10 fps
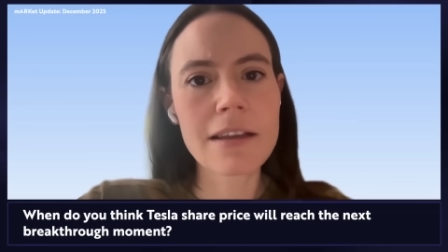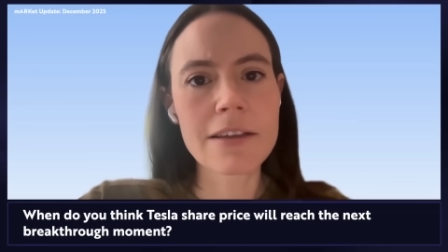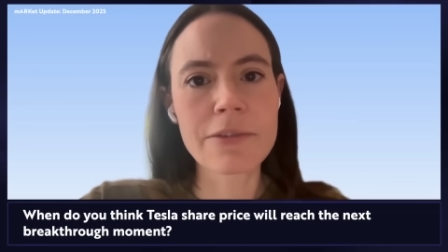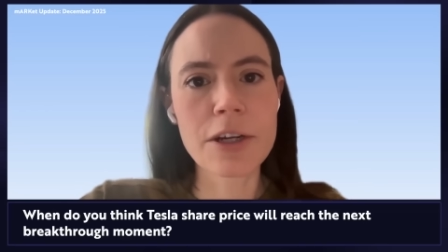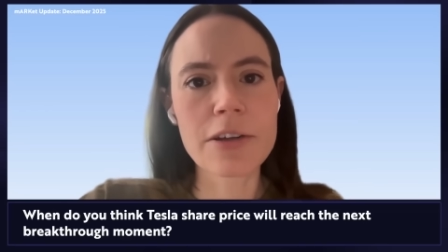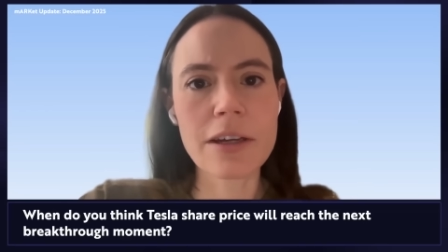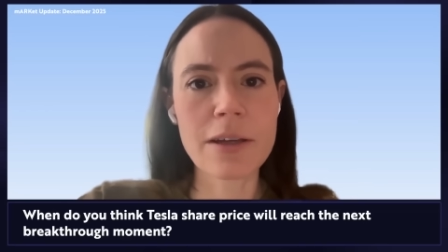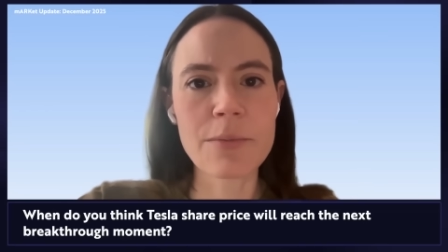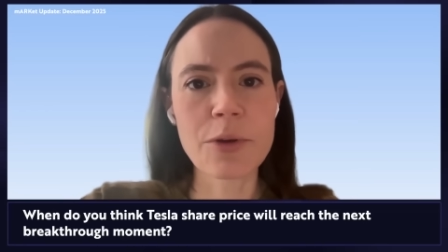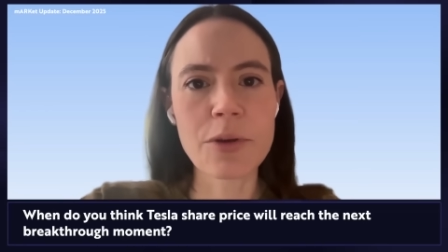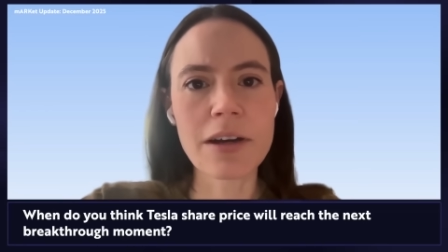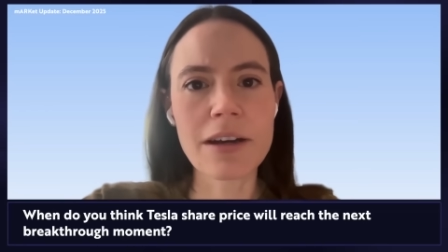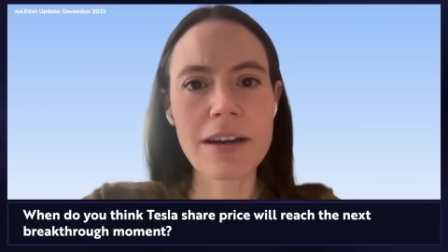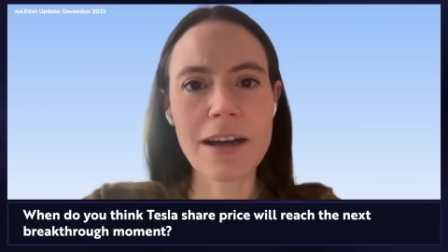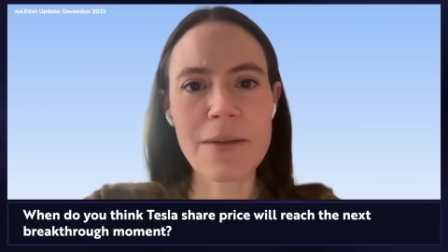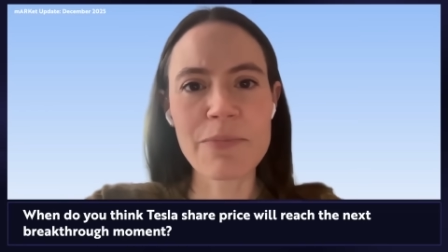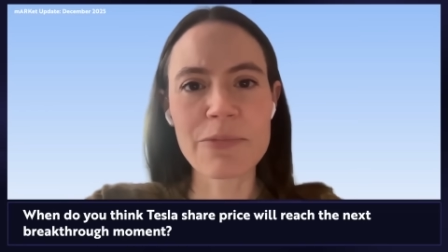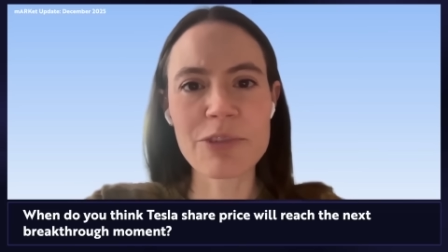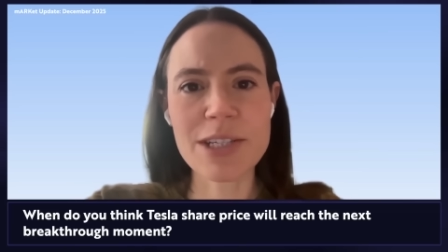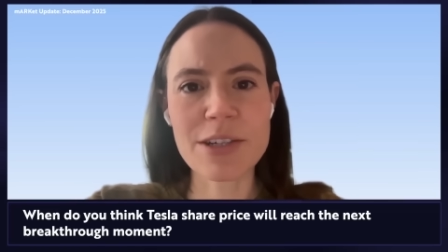Look forward to more
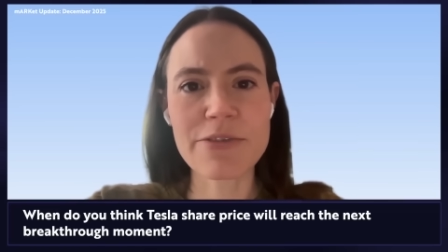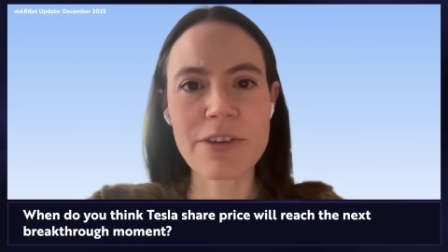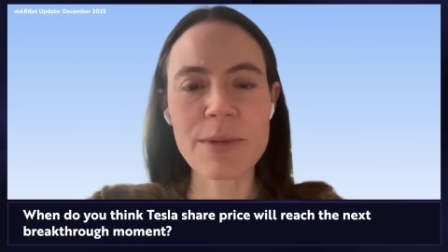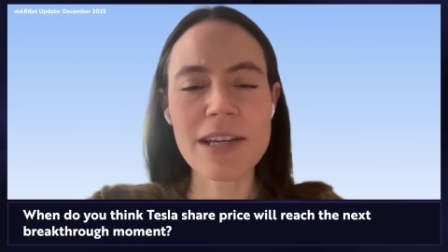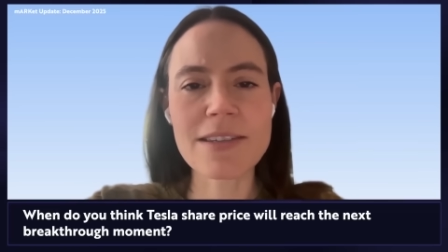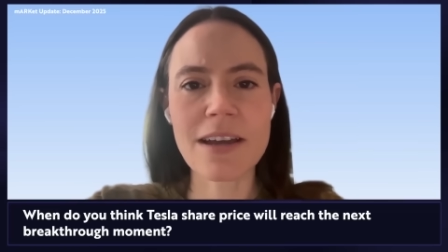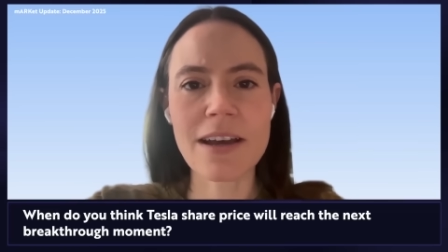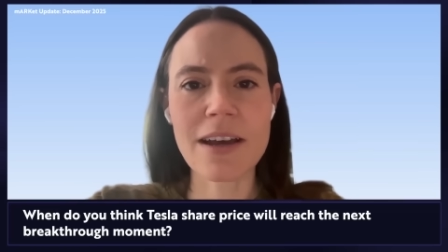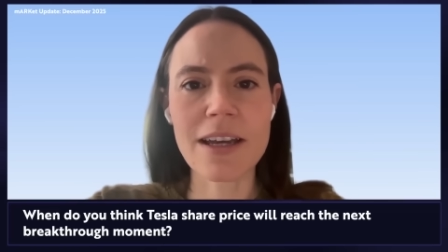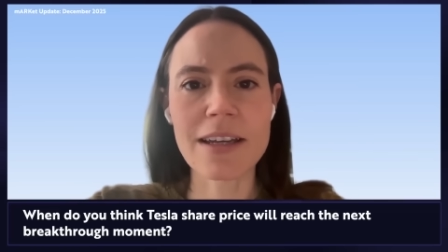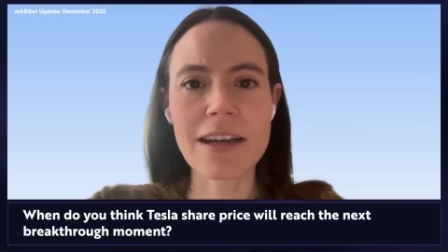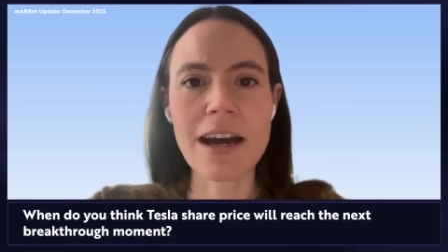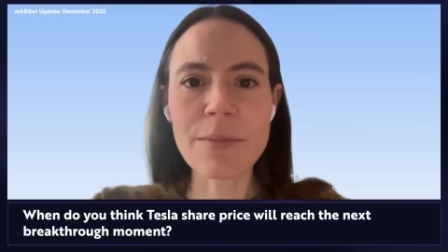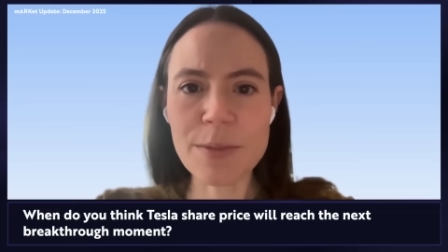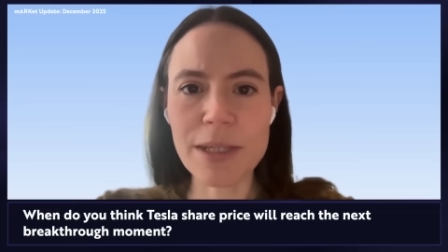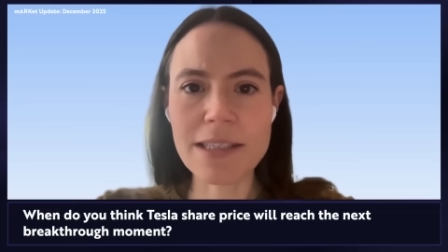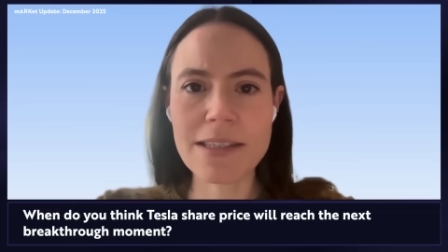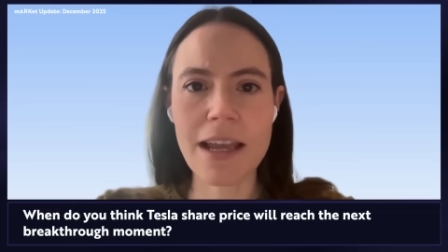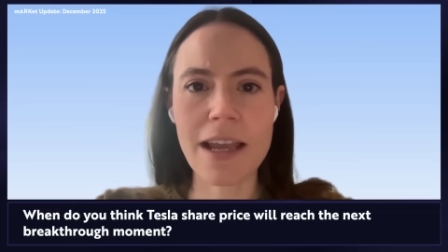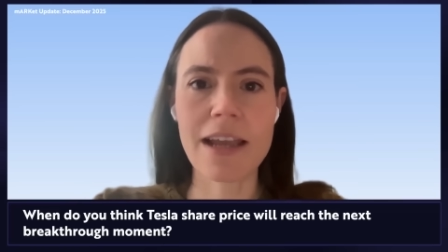research from us on Optimus
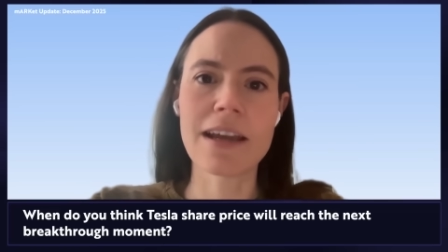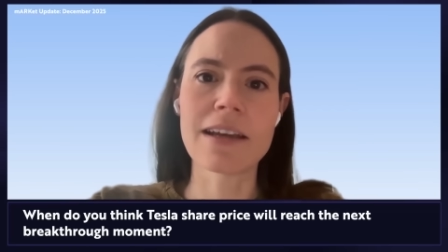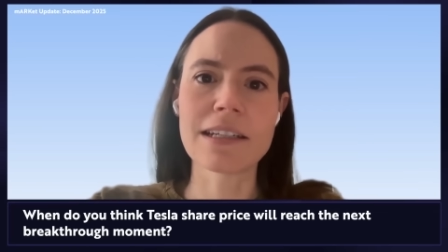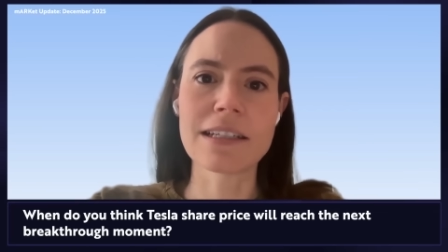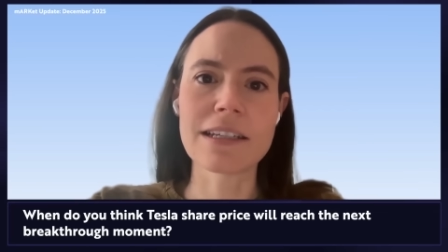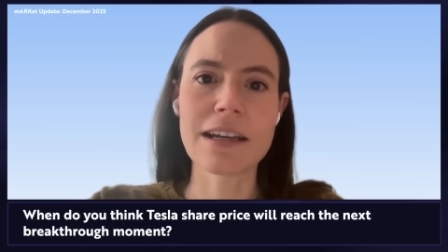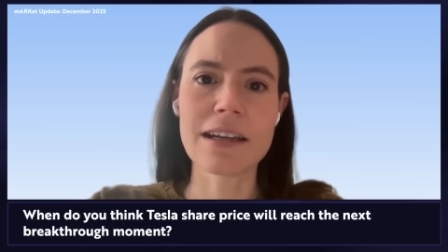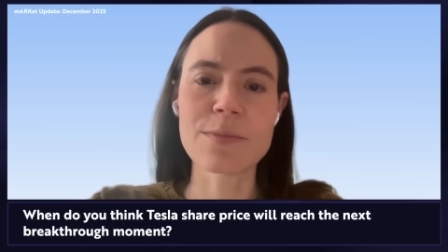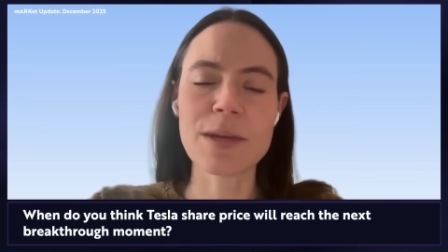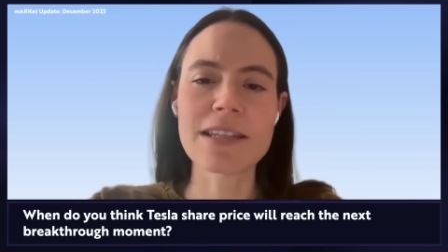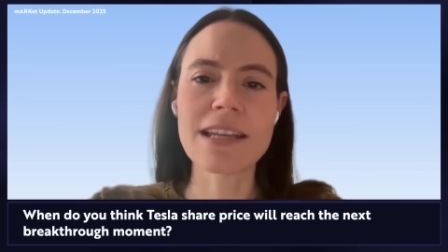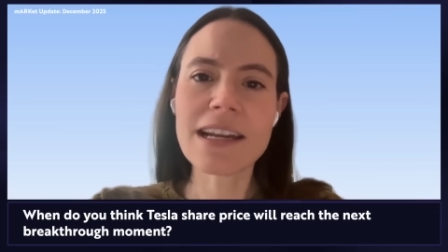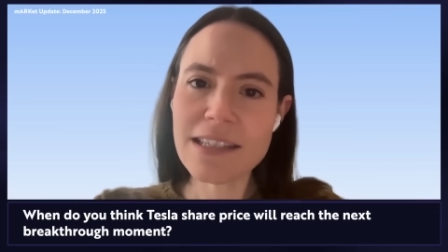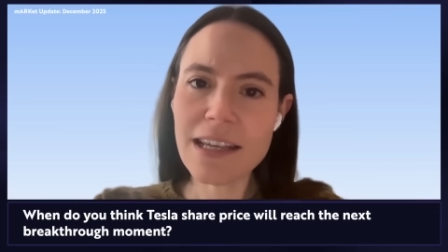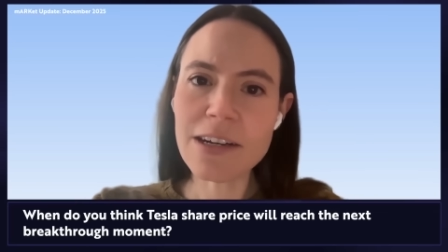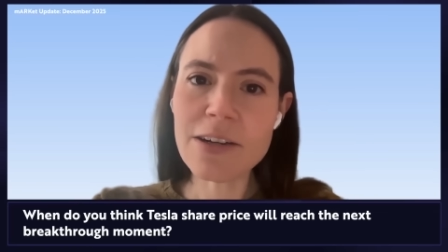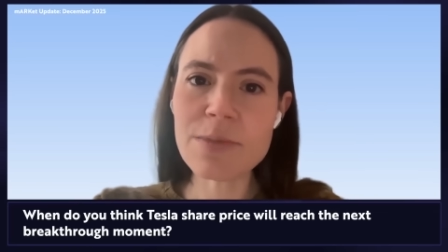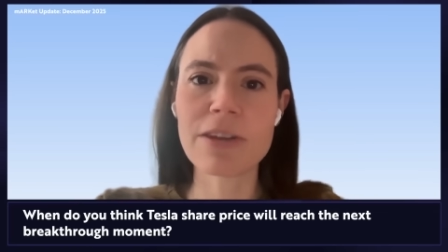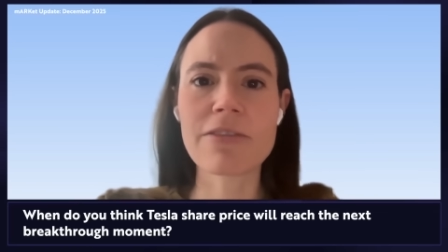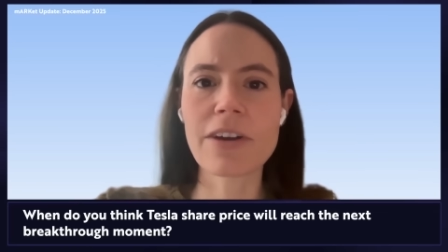and space data centers.
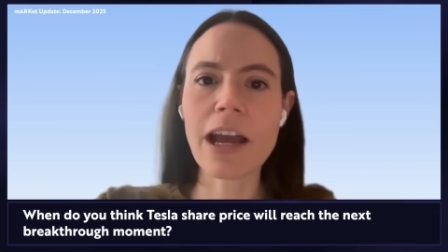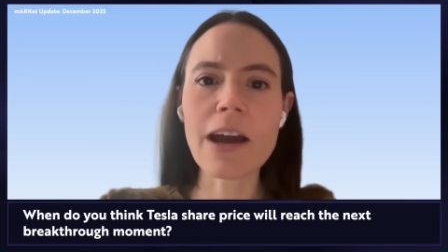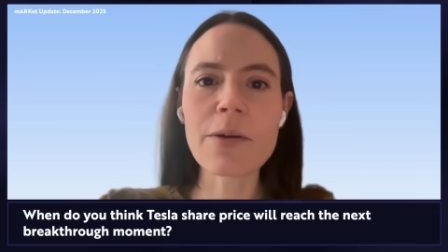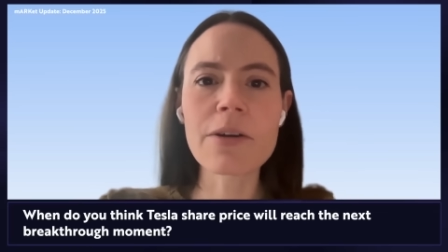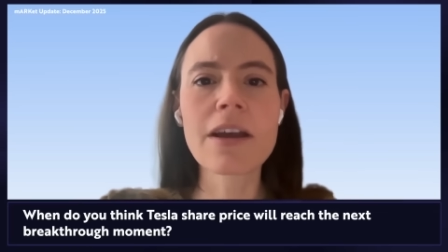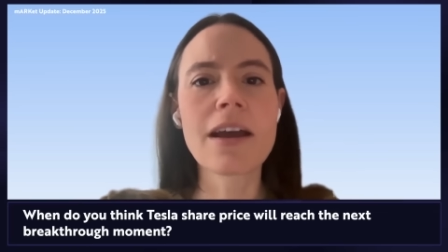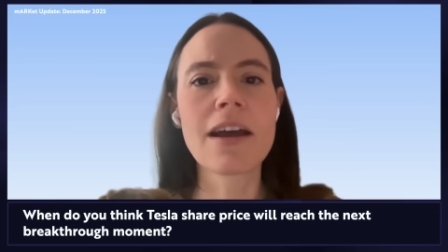But for now,